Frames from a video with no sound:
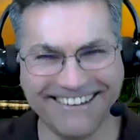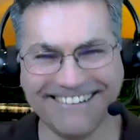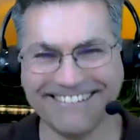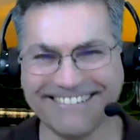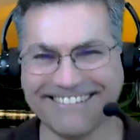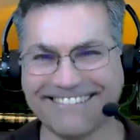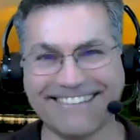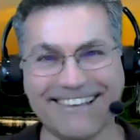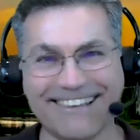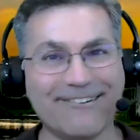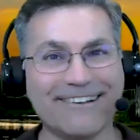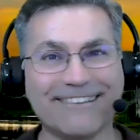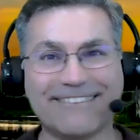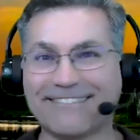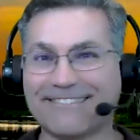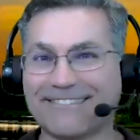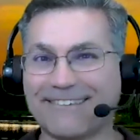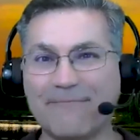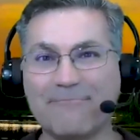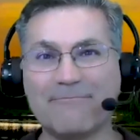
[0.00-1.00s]
So
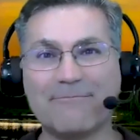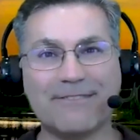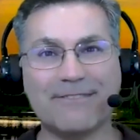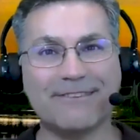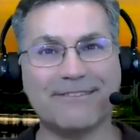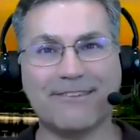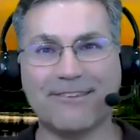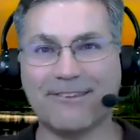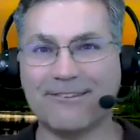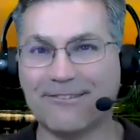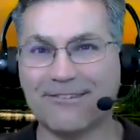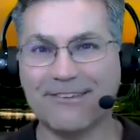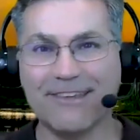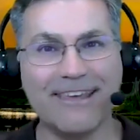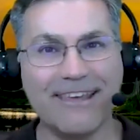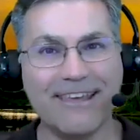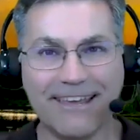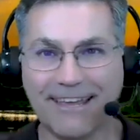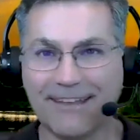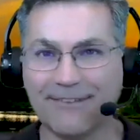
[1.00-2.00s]
it's
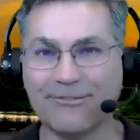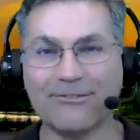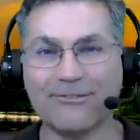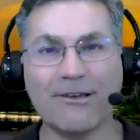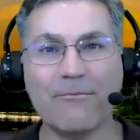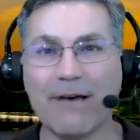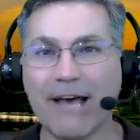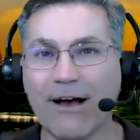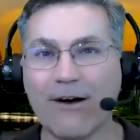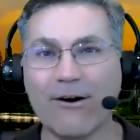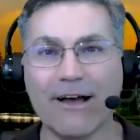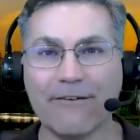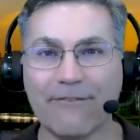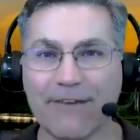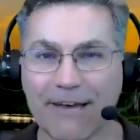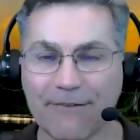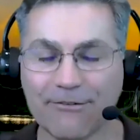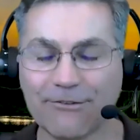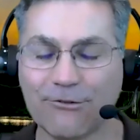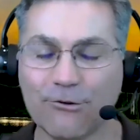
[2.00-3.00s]
somehow I
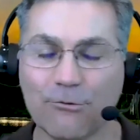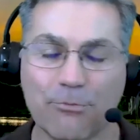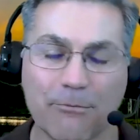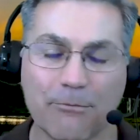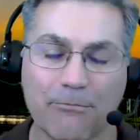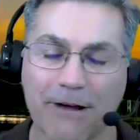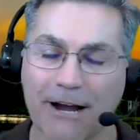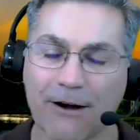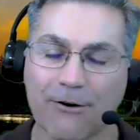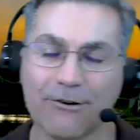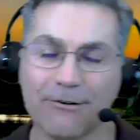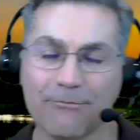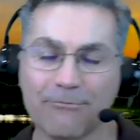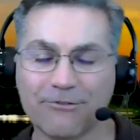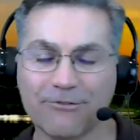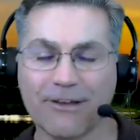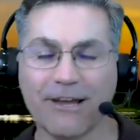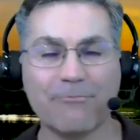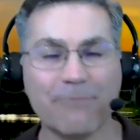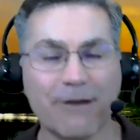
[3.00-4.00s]
have a superpower
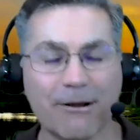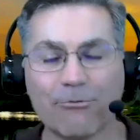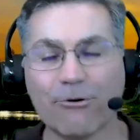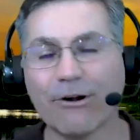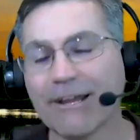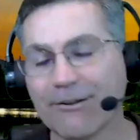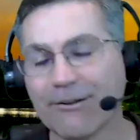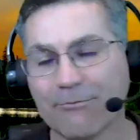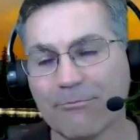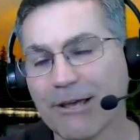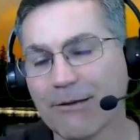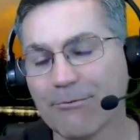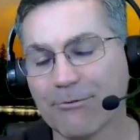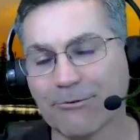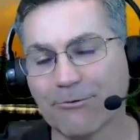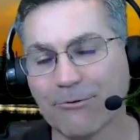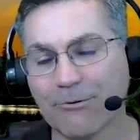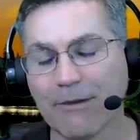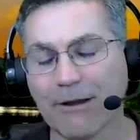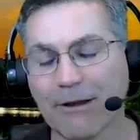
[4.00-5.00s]
inside my brain to be able
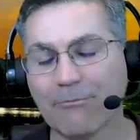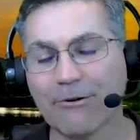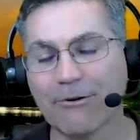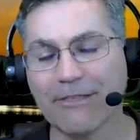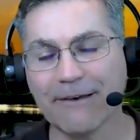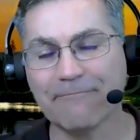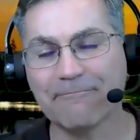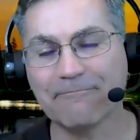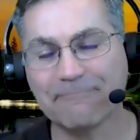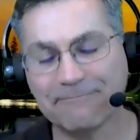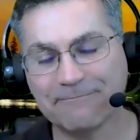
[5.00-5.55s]
to remember them.